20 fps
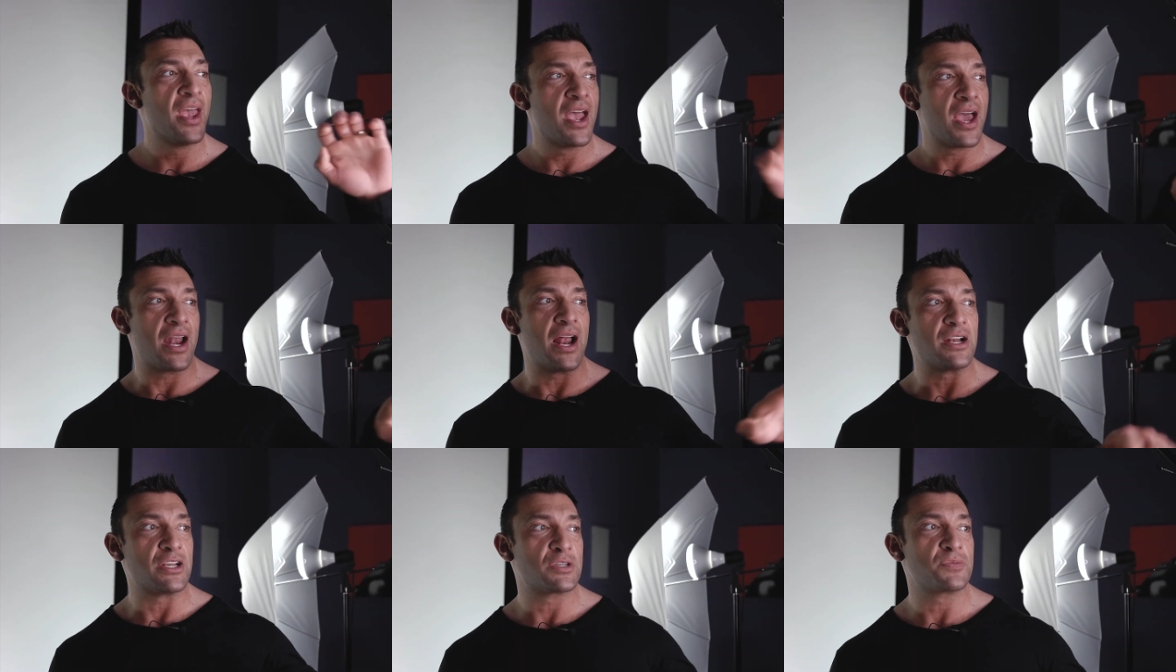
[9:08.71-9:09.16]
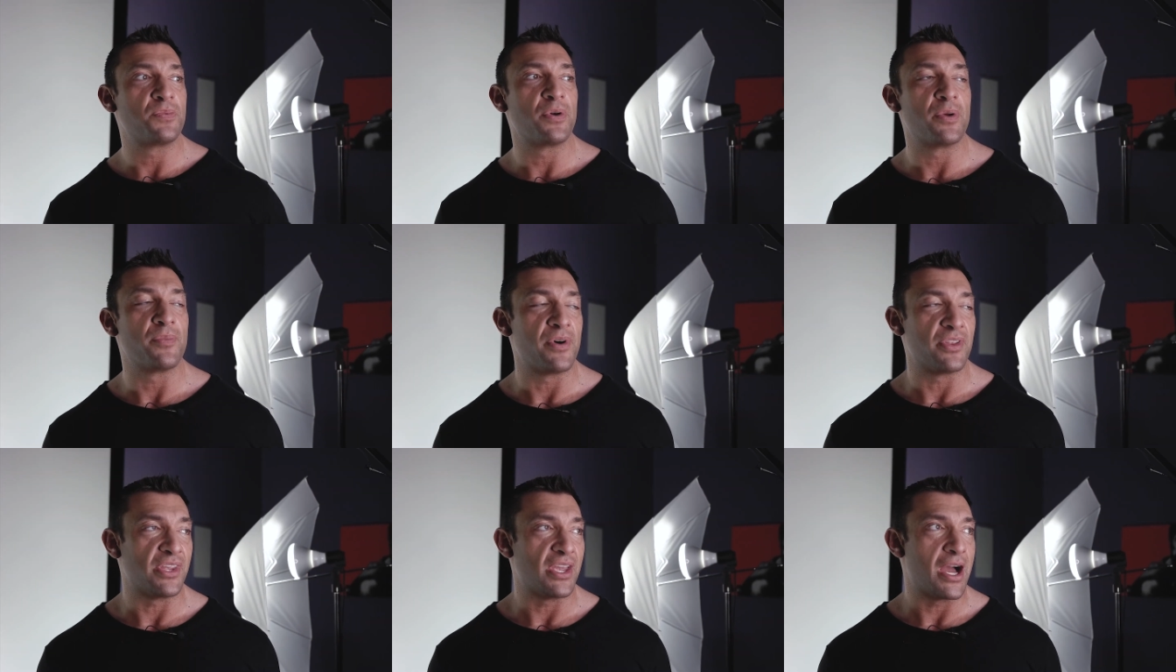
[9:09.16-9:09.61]
And I just put
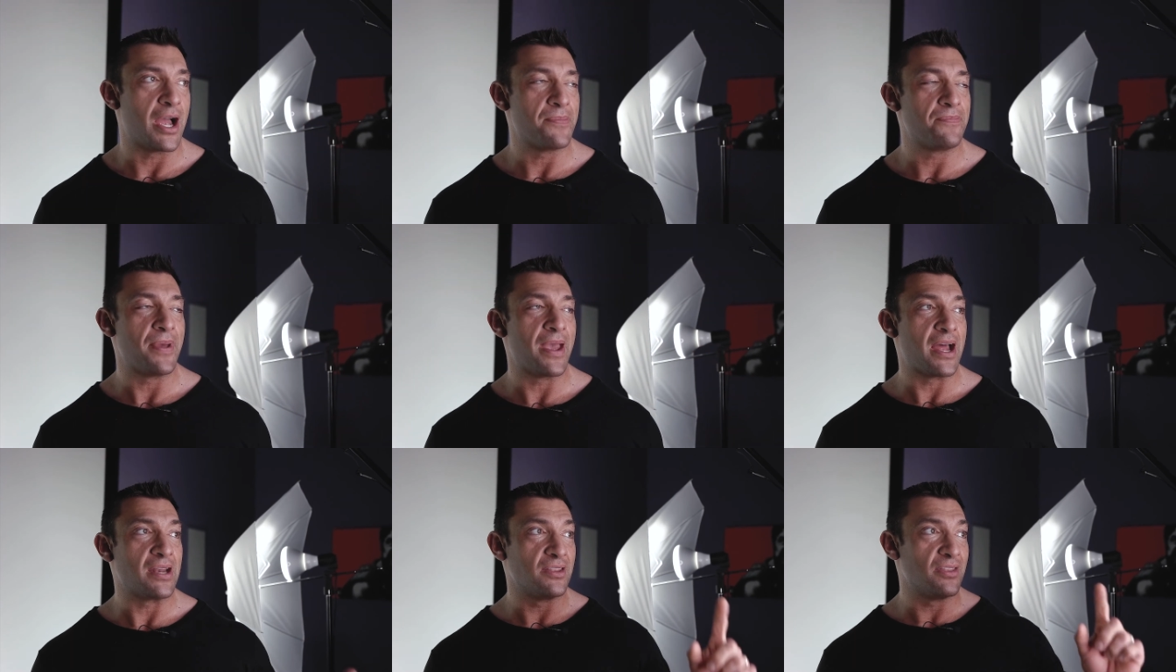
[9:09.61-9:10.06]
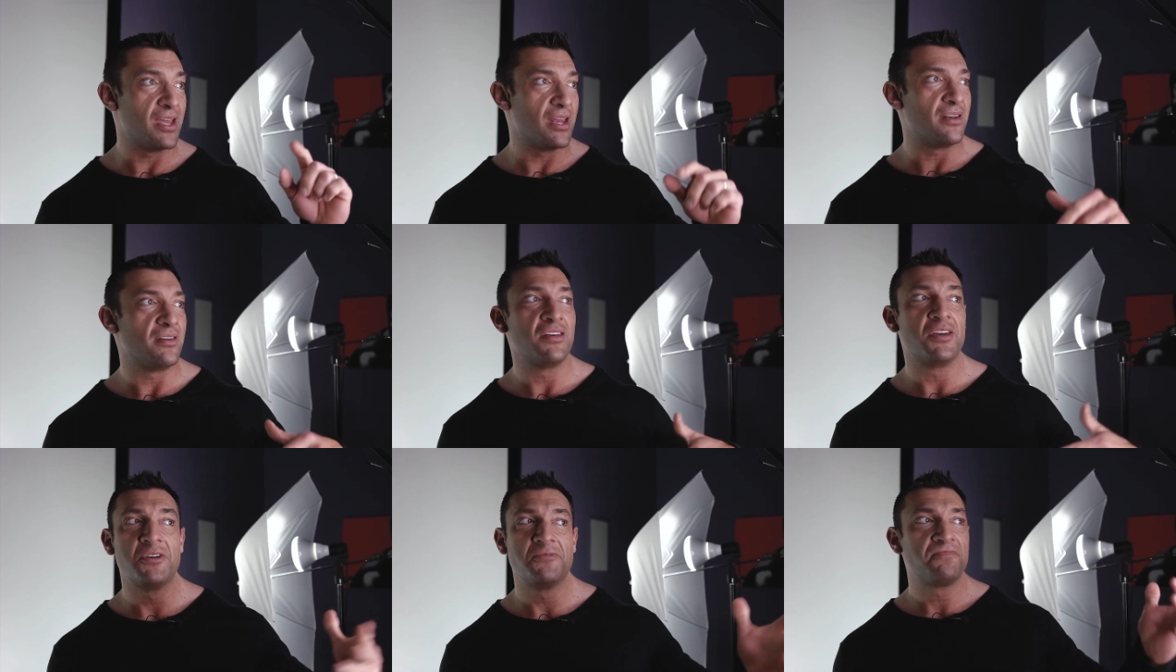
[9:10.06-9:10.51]
them on the iPad, and
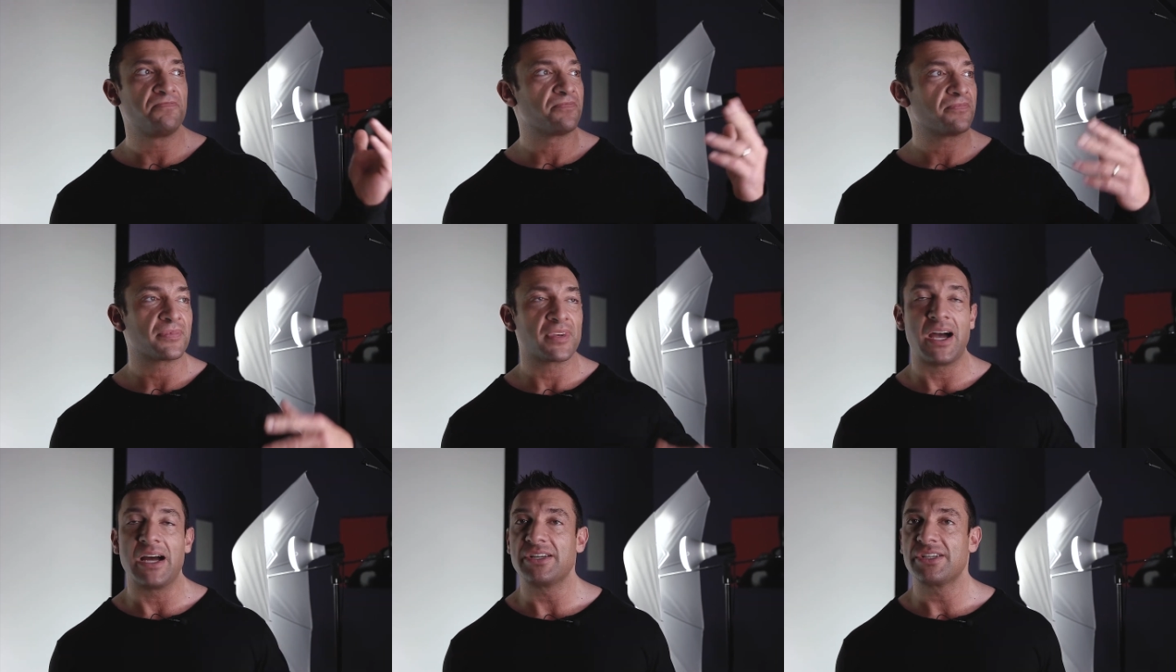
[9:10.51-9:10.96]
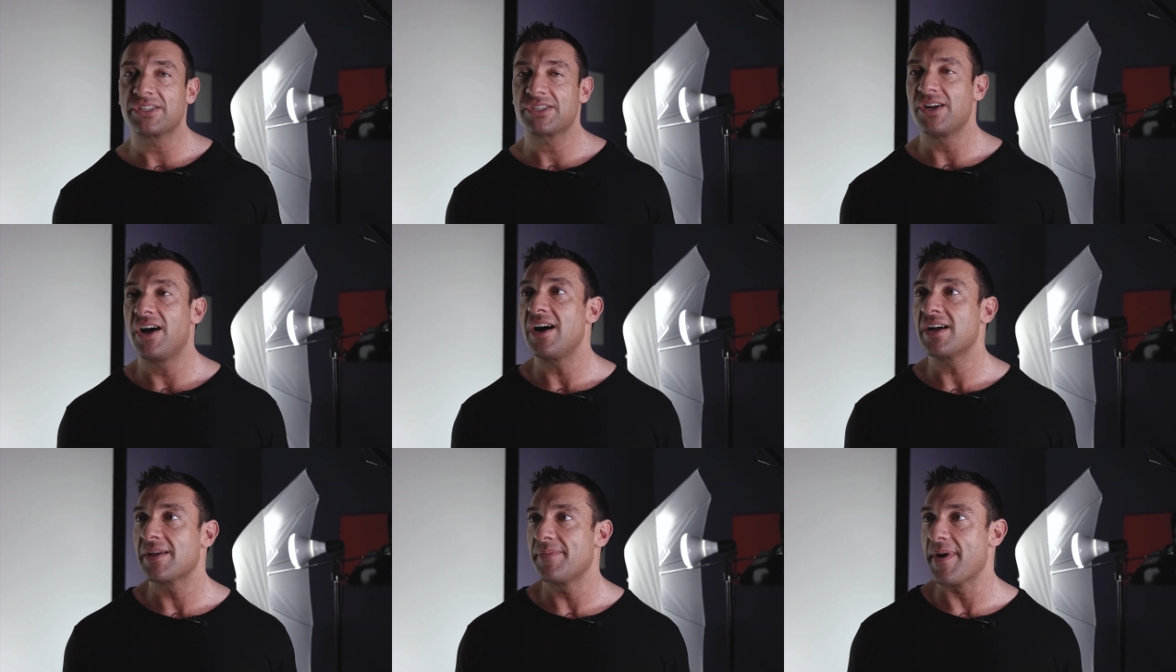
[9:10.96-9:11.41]
then I just
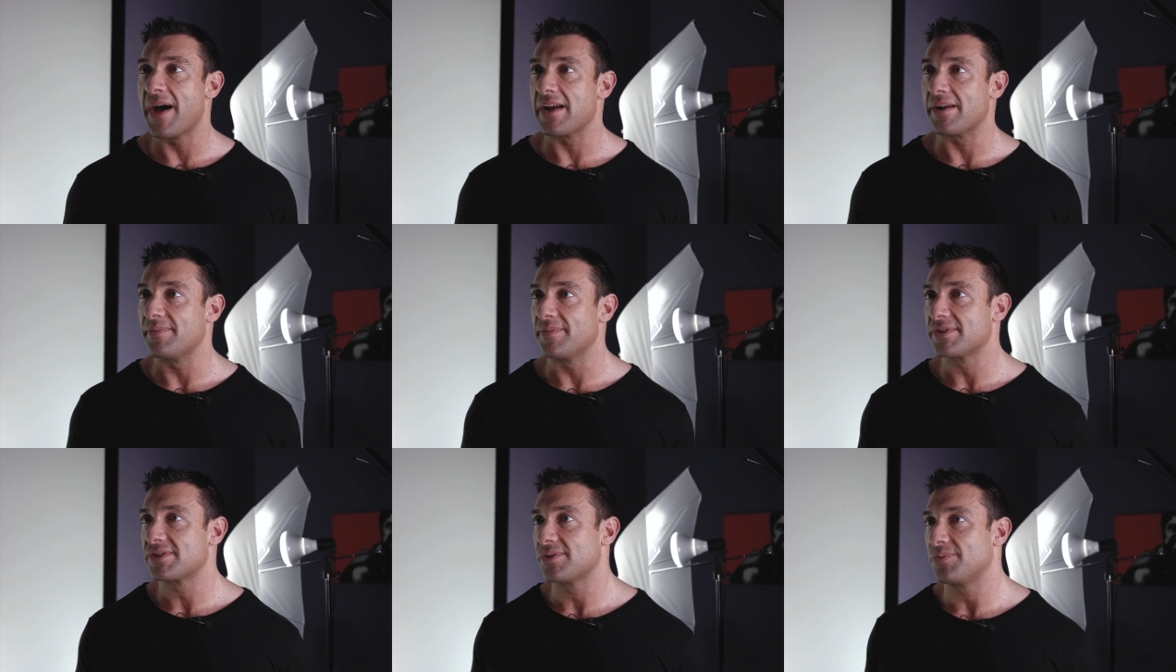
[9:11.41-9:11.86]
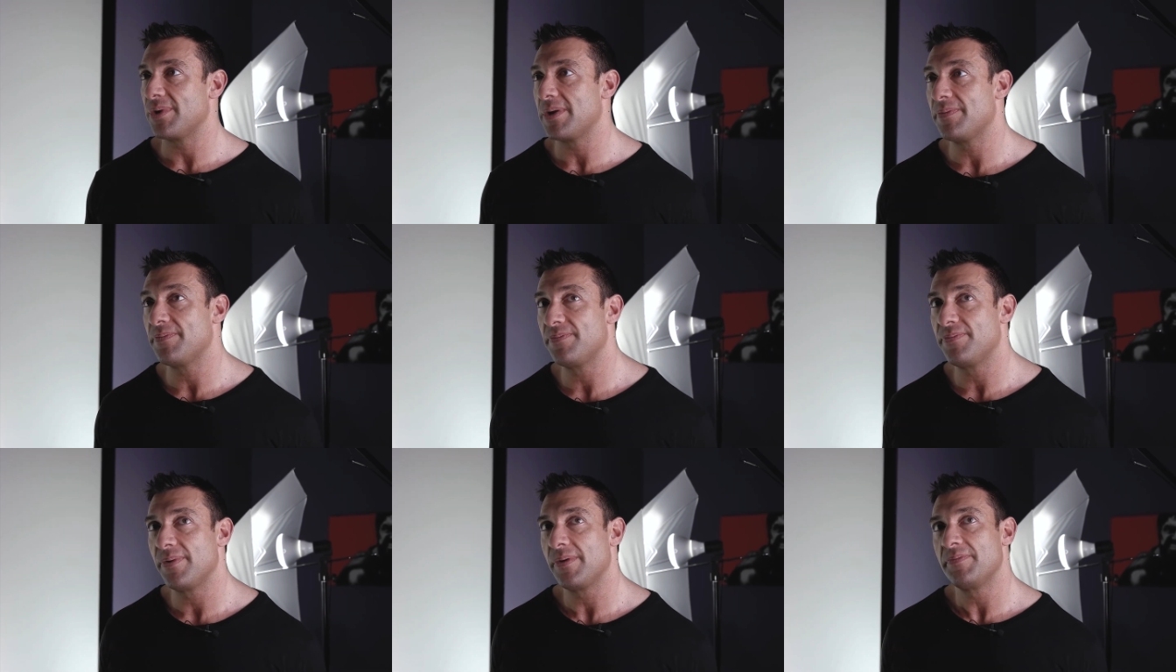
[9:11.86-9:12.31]
talk about them. And so we
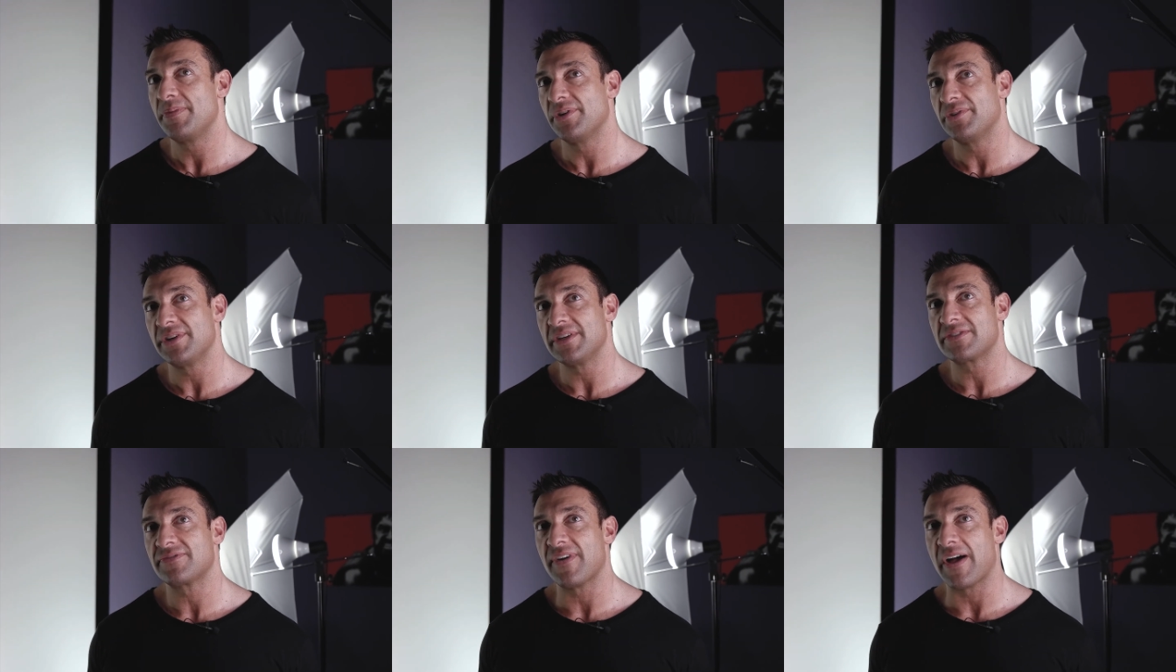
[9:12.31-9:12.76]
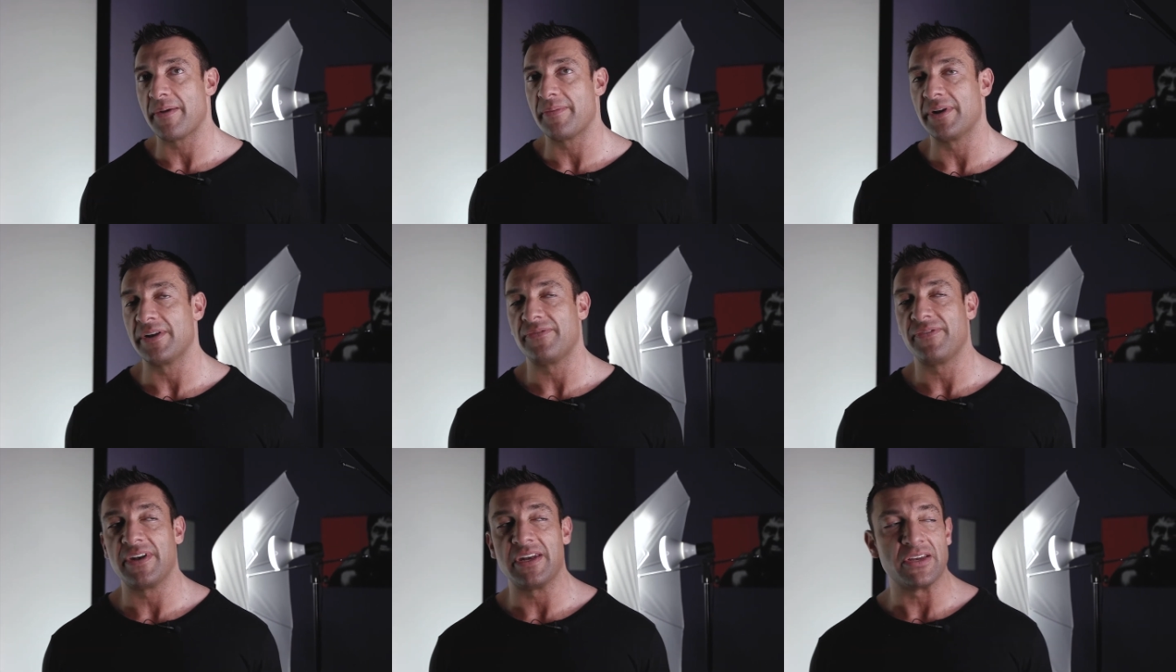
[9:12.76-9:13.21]
build these 5
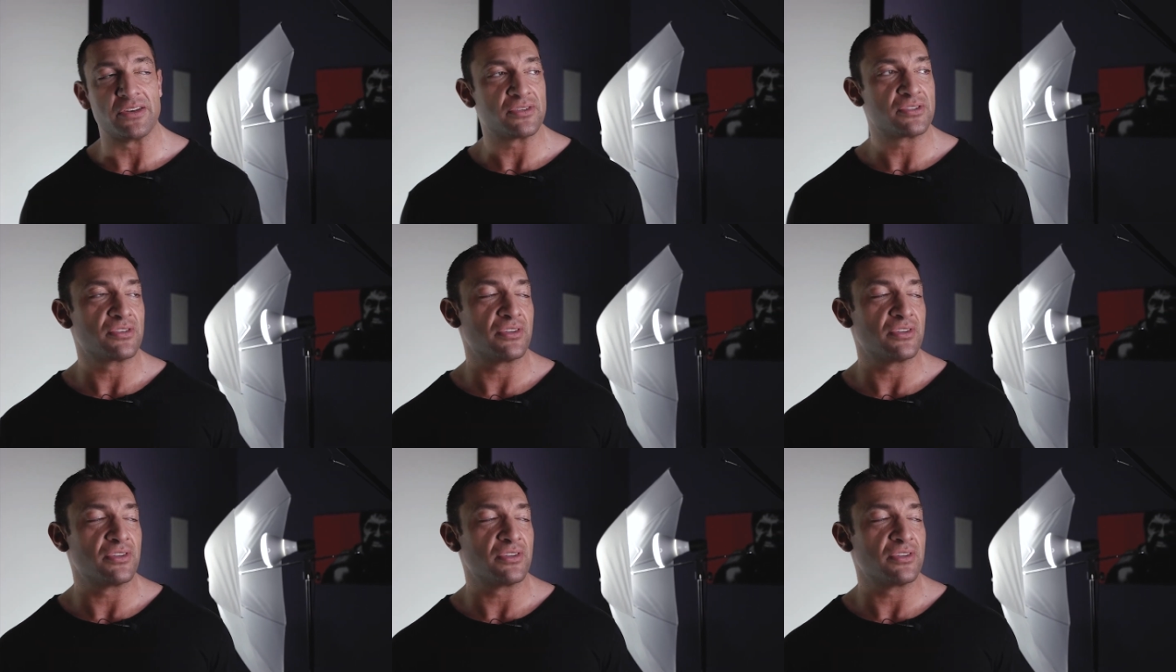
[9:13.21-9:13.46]
minute videos.